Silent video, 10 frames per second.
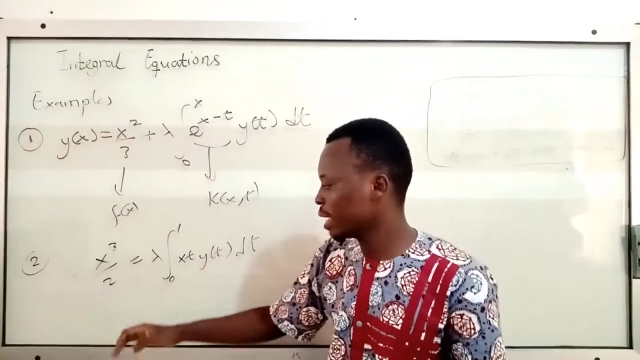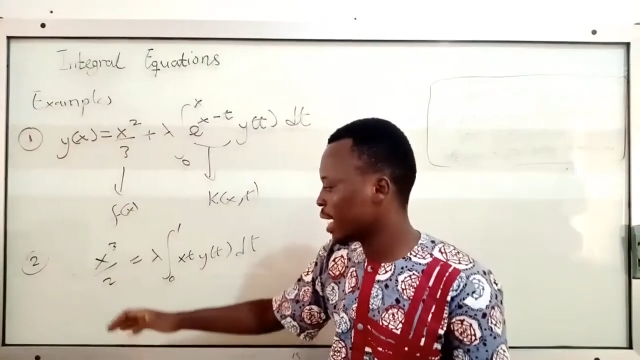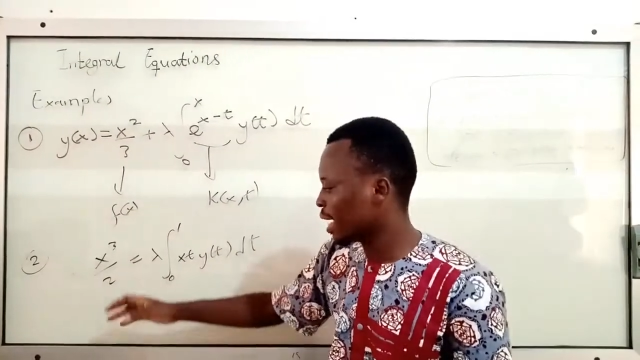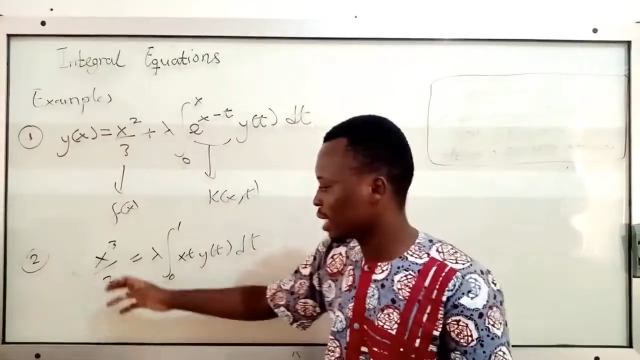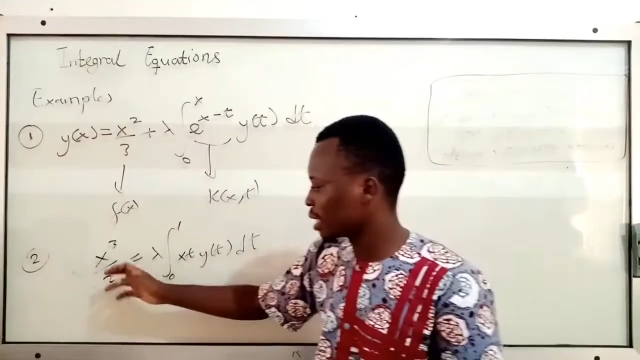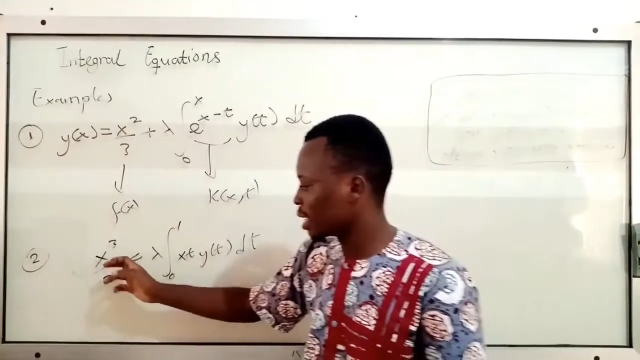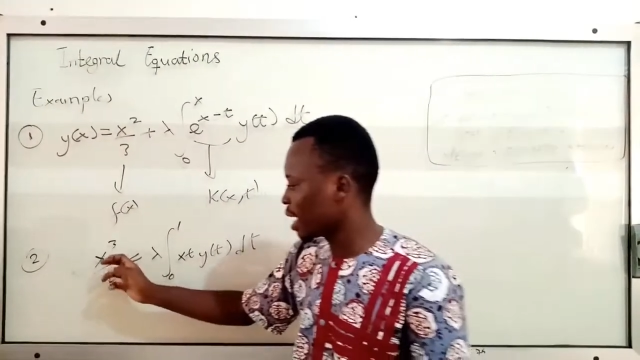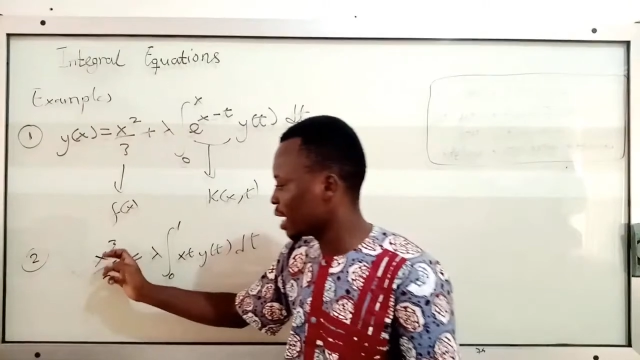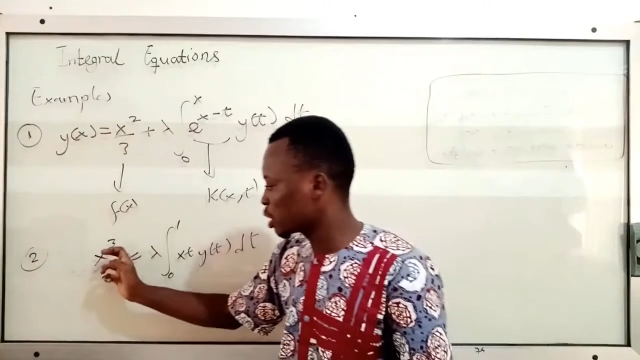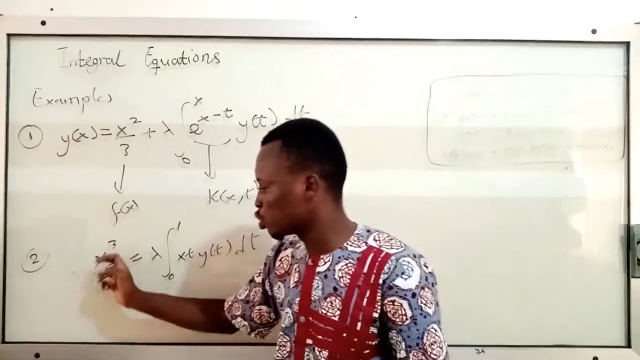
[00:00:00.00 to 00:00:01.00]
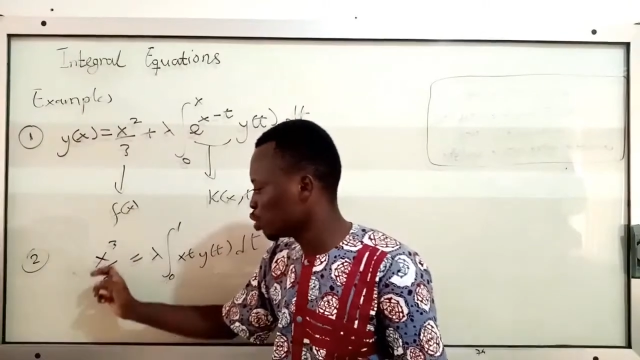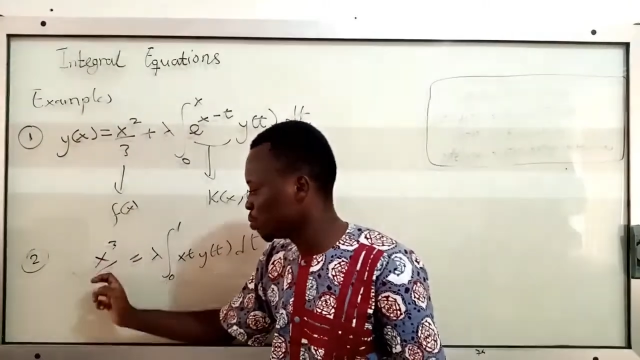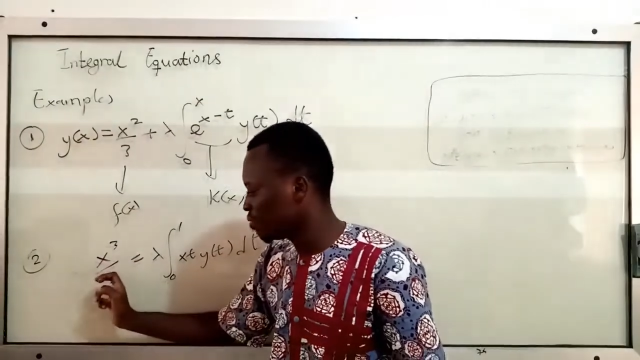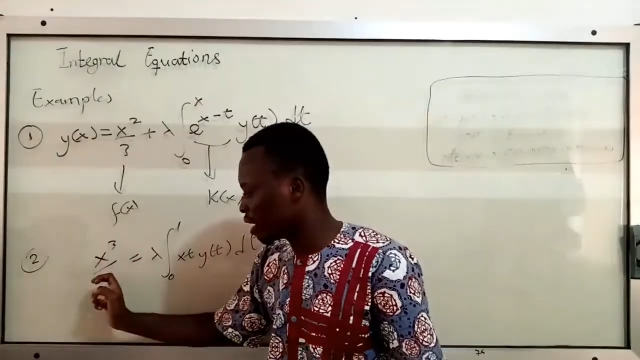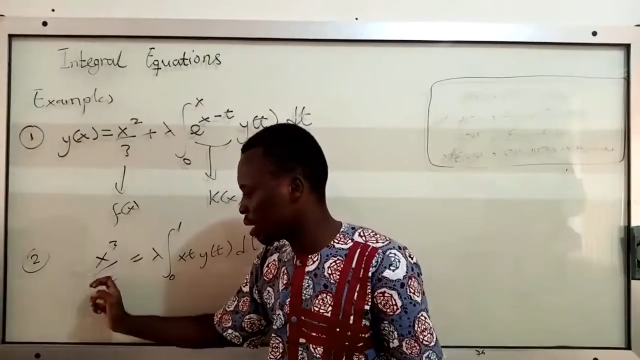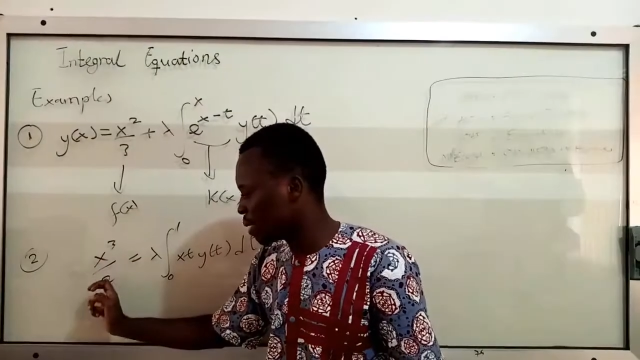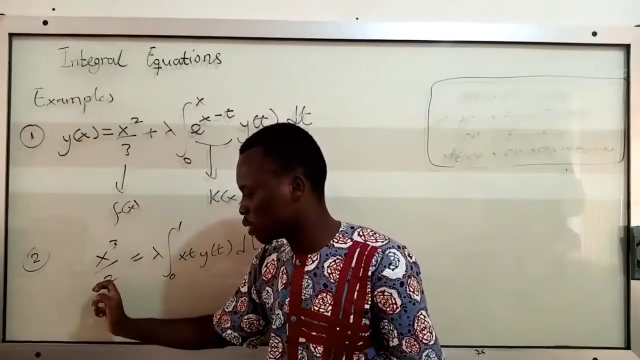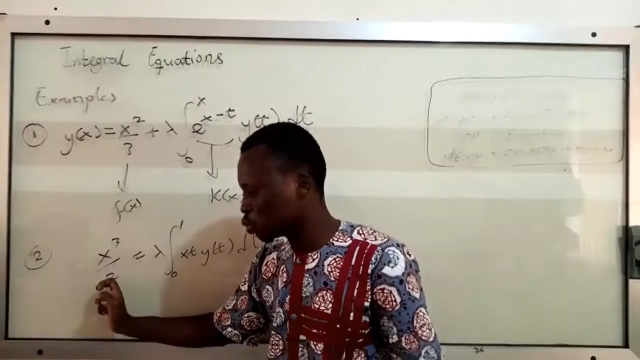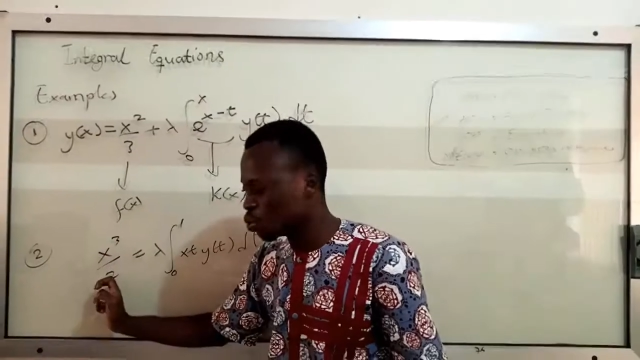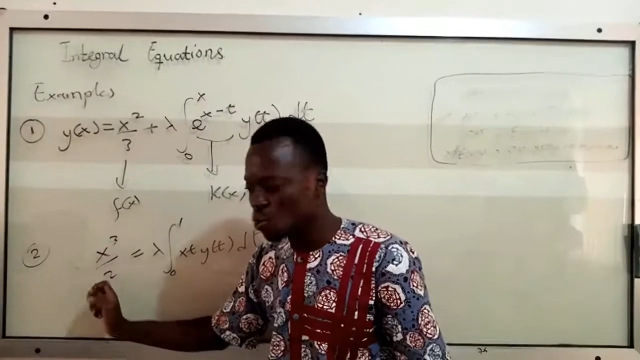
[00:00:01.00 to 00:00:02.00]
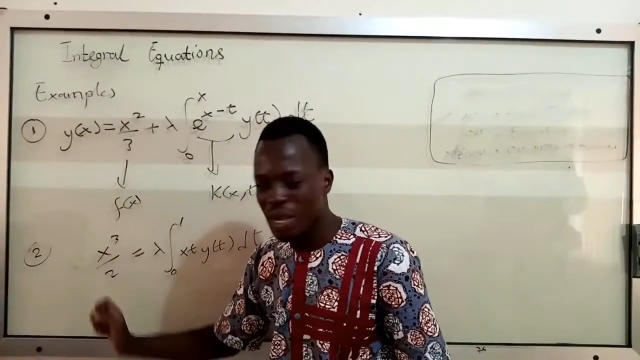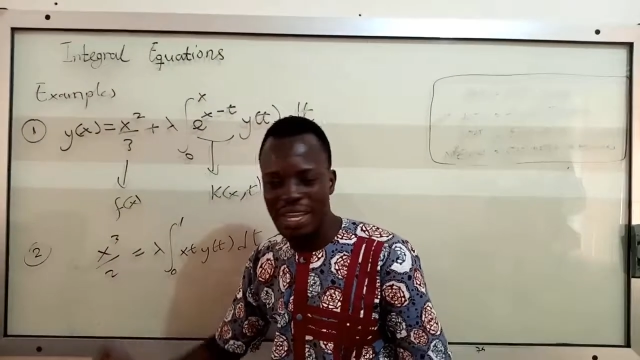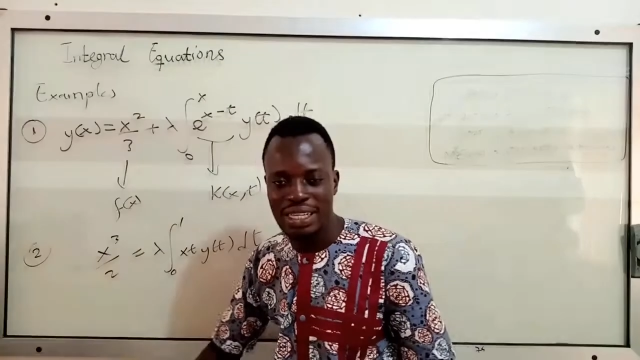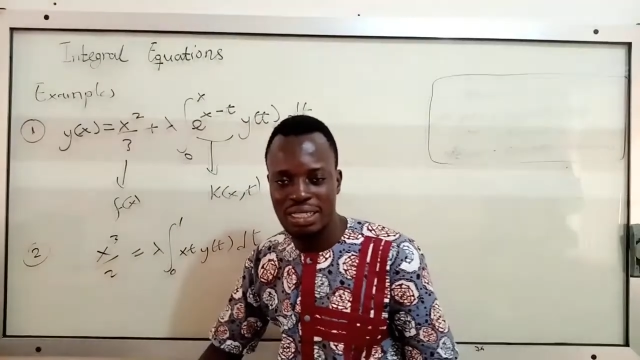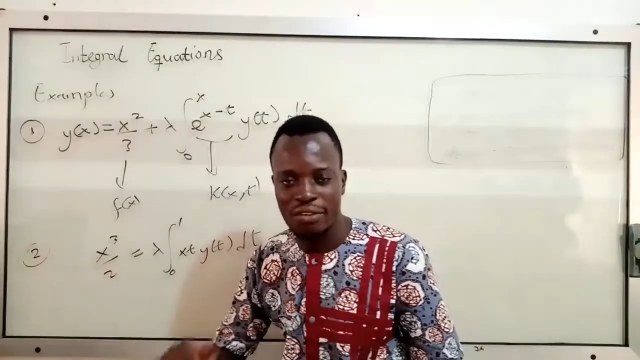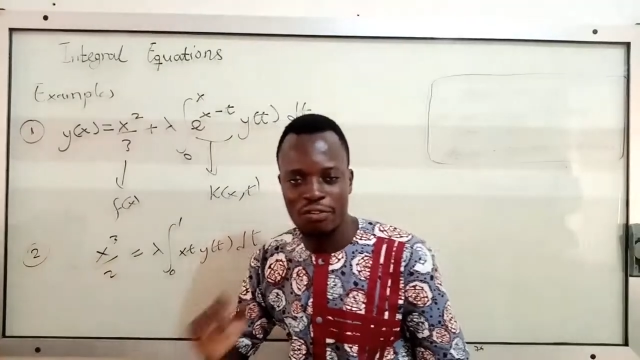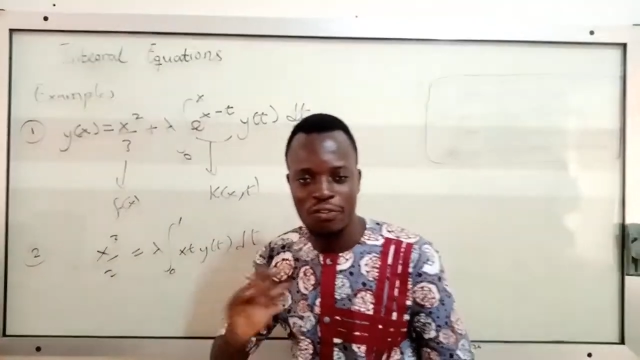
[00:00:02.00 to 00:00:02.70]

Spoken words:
And s cubed divided by 2 is the